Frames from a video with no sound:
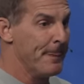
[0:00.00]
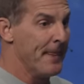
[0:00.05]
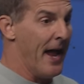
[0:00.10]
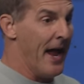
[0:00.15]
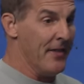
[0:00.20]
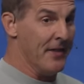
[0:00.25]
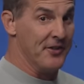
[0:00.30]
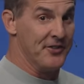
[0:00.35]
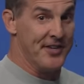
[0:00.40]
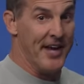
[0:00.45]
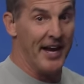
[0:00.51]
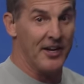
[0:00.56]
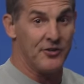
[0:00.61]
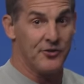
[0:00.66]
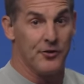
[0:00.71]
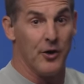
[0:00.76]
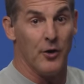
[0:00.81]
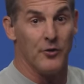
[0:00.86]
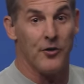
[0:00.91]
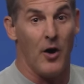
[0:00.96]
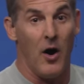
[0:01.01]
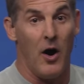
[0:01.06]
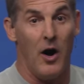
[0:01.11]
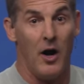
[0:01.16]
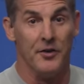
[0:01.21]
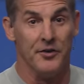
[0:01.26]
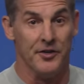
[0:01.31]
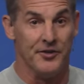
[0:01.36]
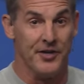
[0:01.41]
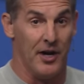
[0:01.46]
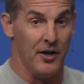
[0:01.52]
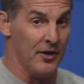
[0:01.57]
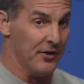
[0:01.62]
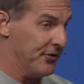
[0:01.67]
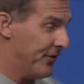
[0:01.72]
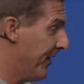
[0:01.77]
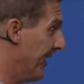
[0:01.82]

And the text goes on to tell us